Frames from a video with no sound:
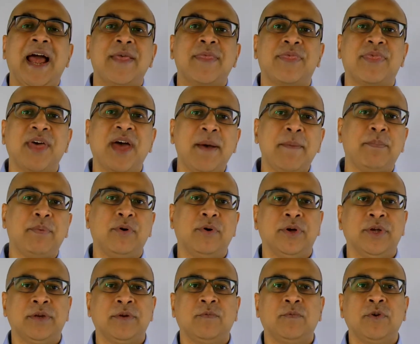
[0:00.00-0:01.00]
At that
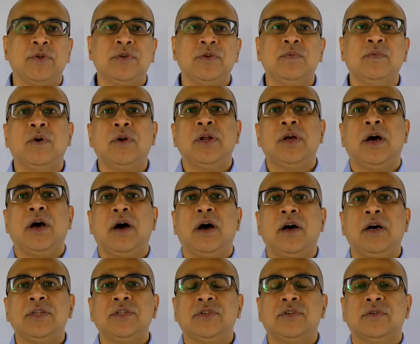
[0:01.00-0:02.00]
point, what you want to
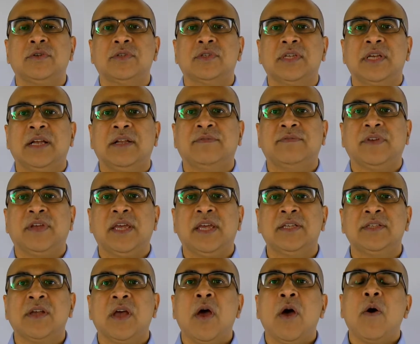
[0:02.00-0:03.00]
ask yourself
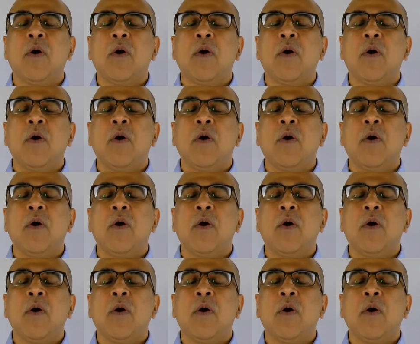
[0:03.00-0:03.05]
is,